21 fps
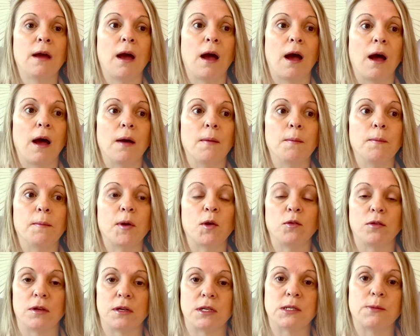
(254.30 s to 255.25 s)

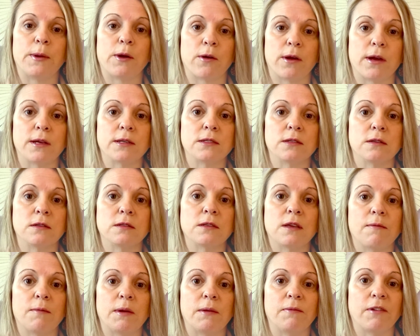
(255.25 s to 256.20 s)
Both experiences
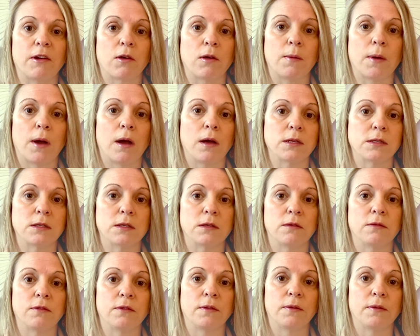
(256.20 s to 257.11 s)
have been very positive.